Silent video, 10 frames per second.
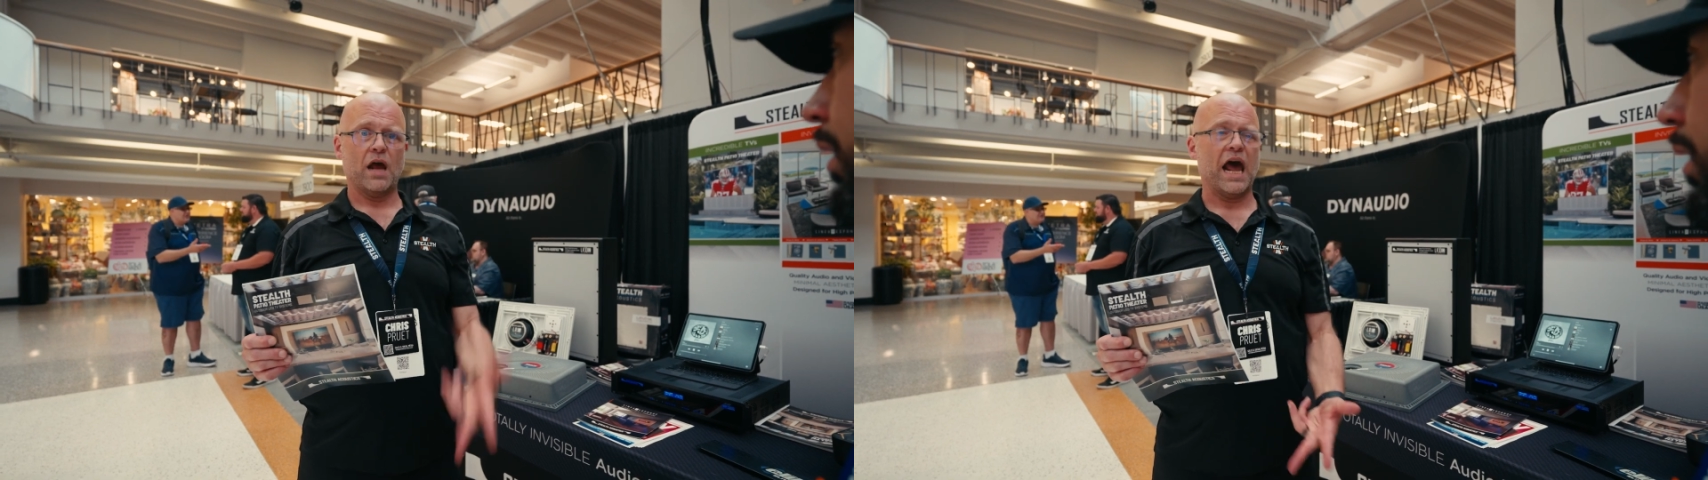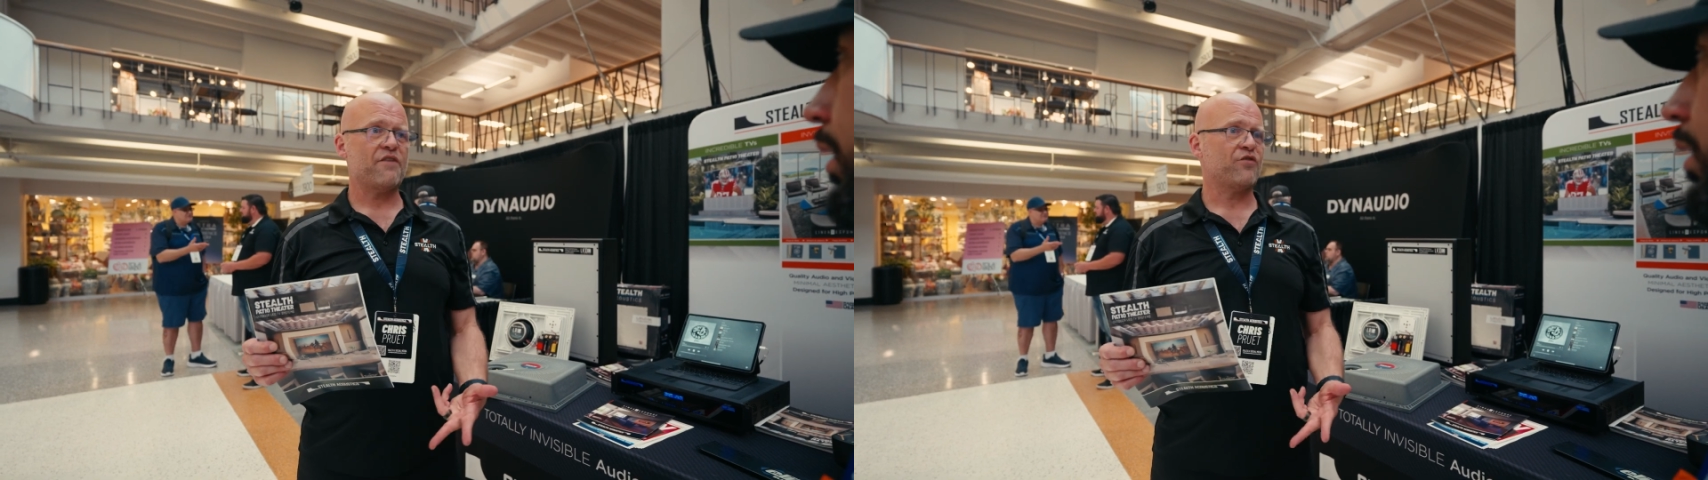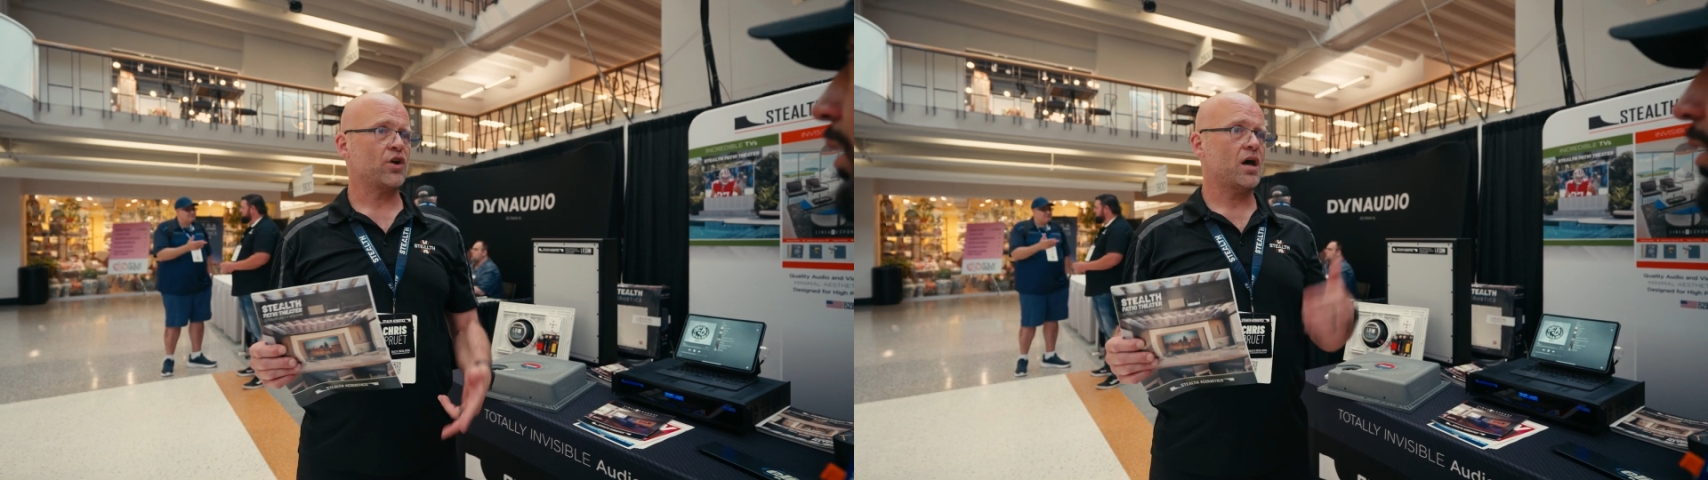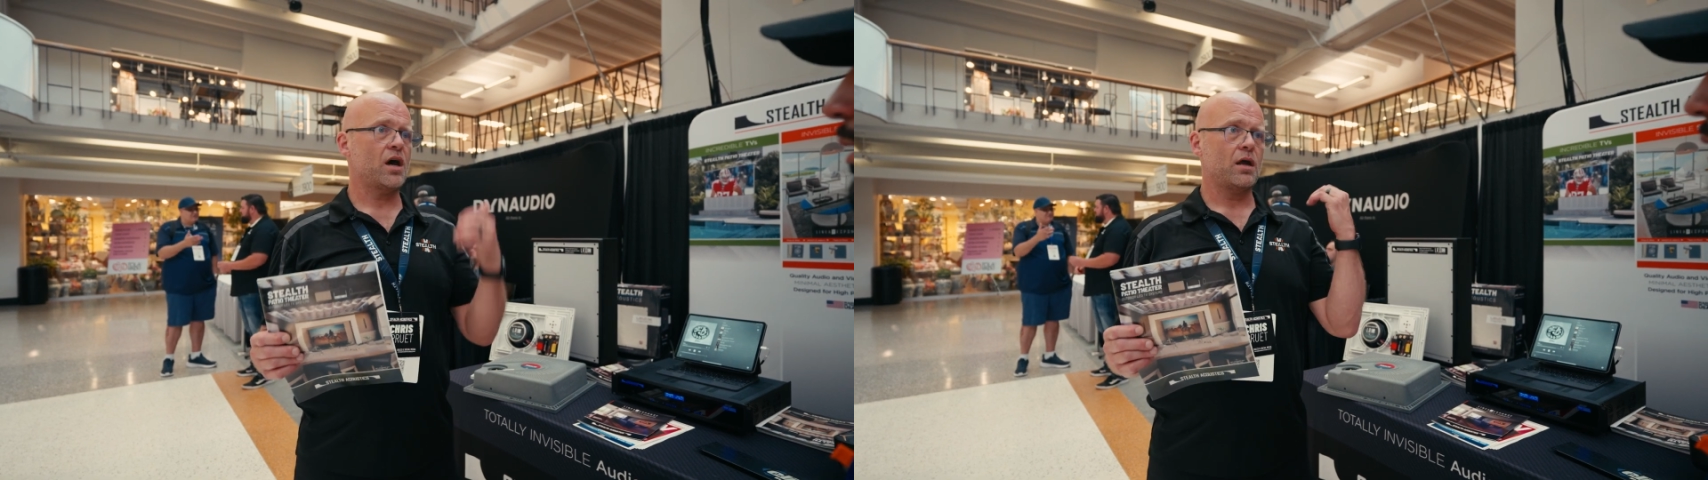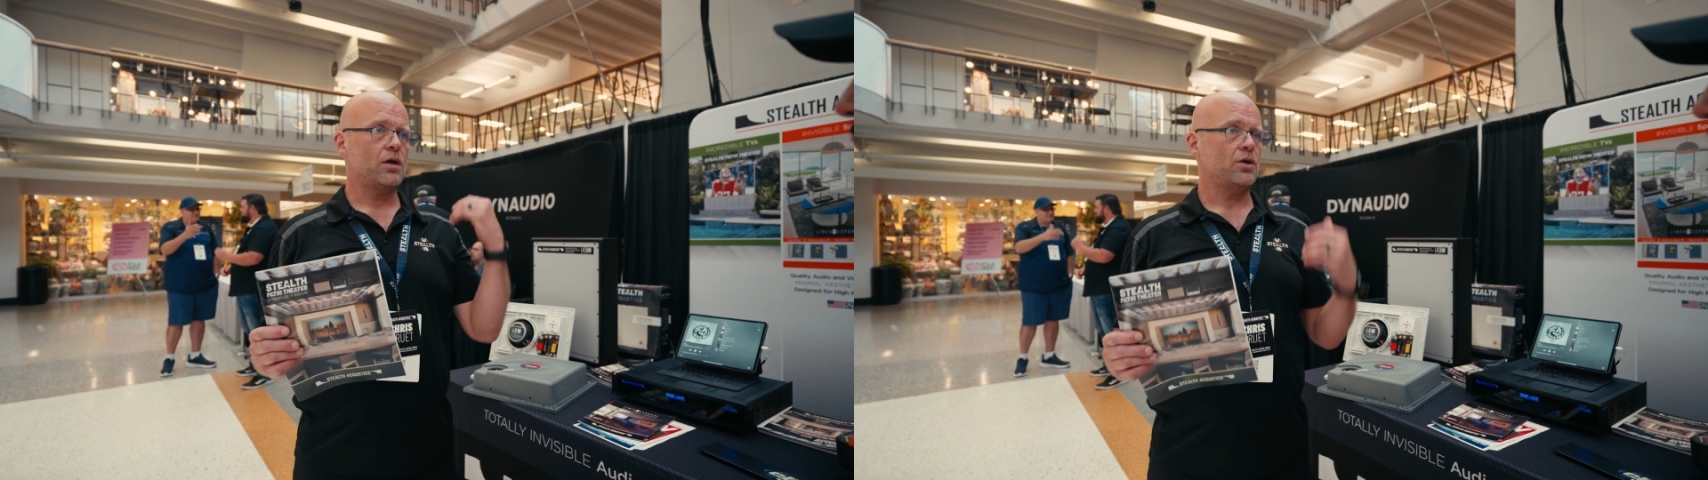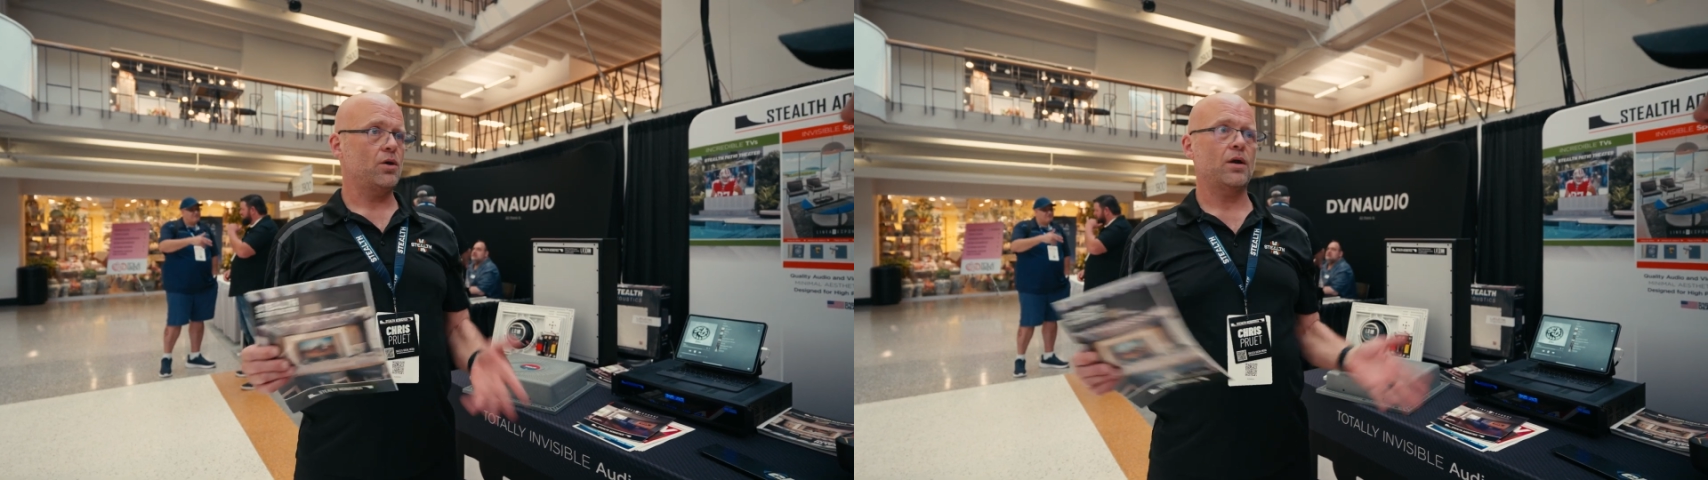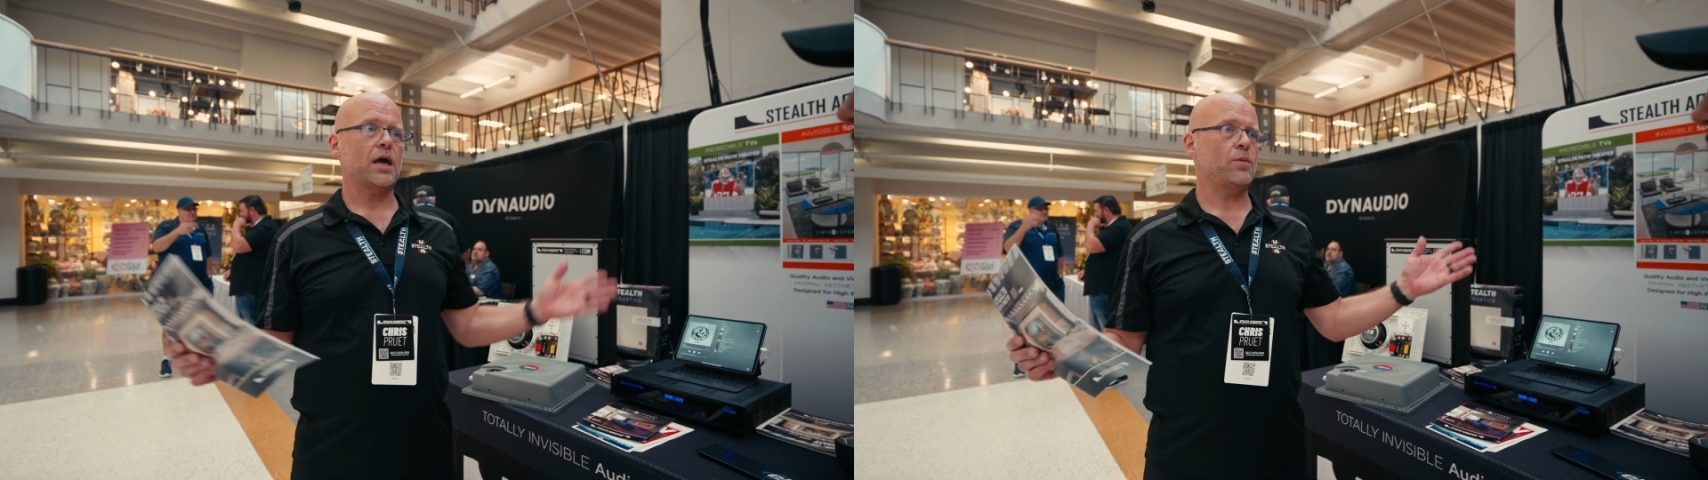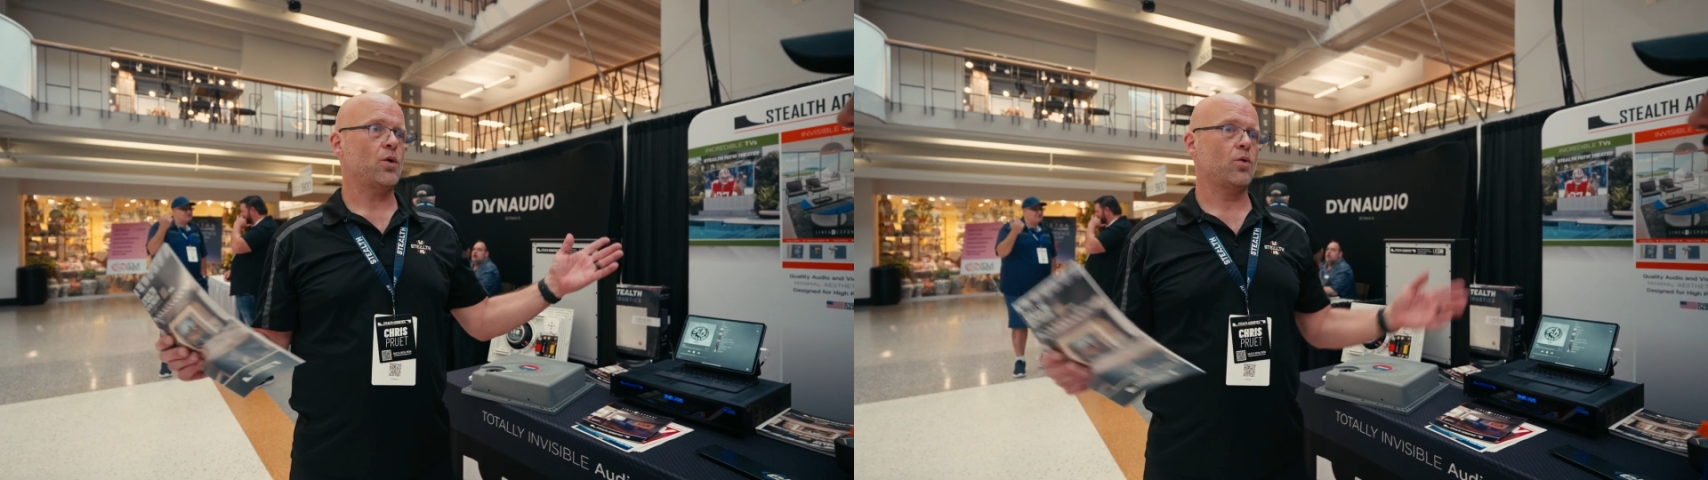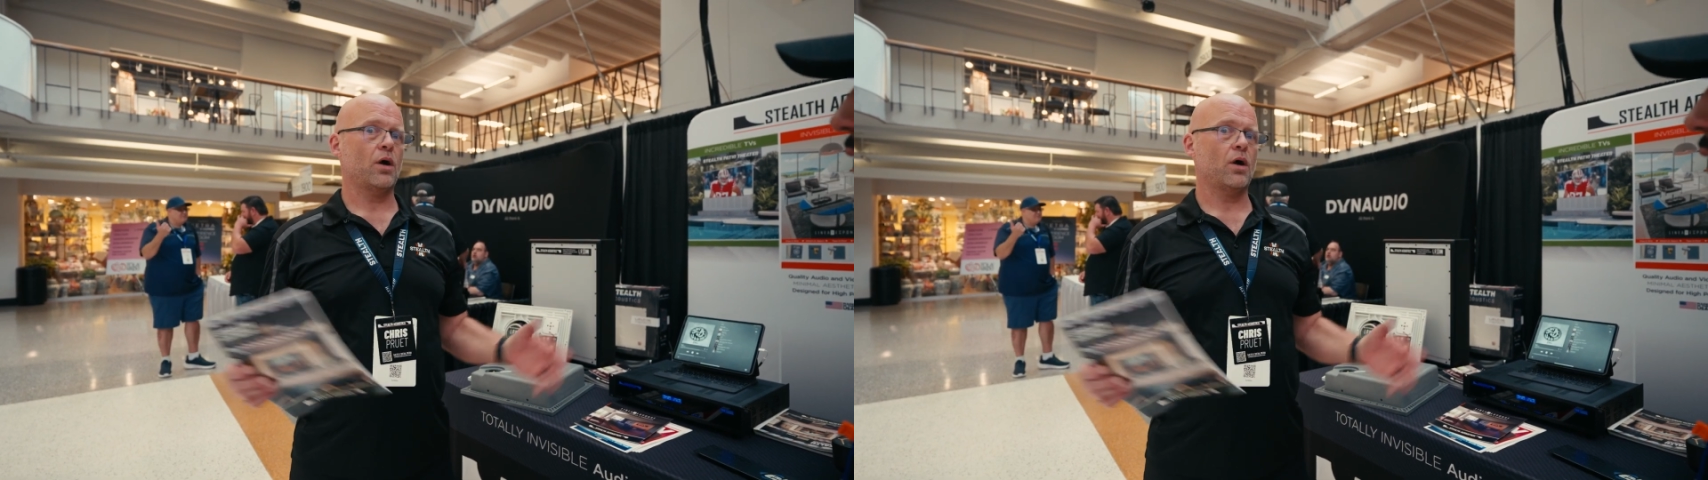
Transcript: Africa, you name it.